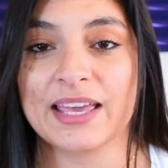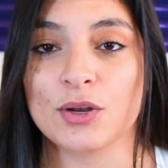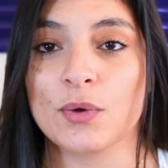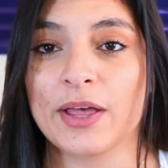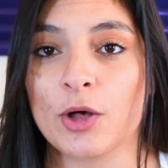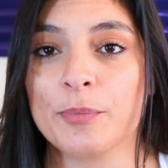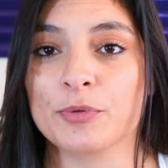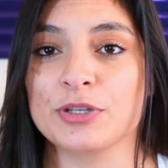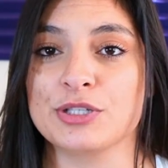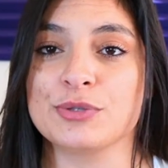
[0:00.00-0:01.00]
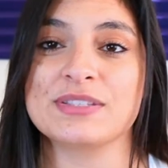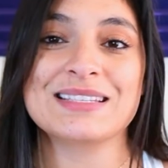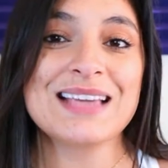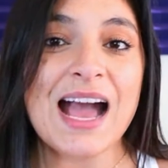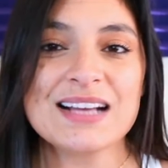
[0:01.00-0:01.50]
It'll help reduce
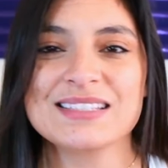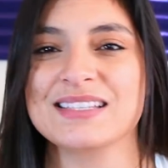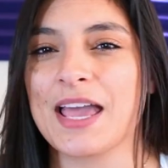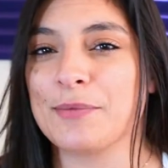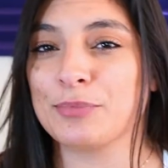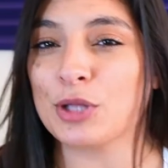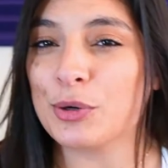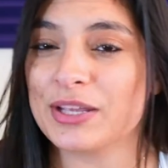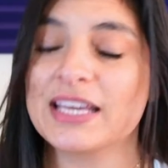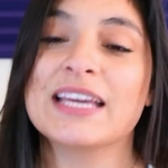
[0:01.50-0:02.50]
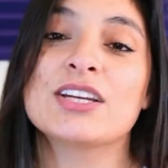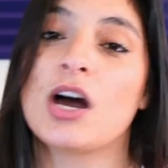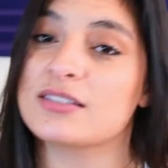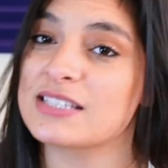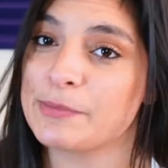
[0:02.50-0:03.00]
gas and bloating and
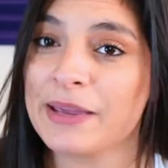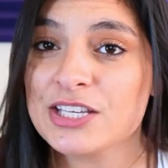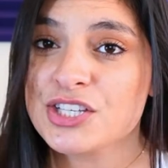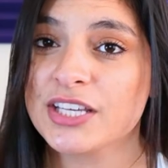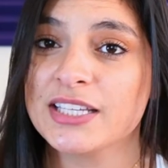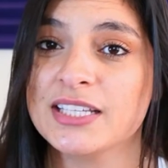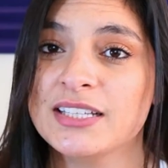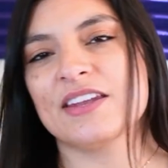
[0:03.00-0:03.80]
constipation,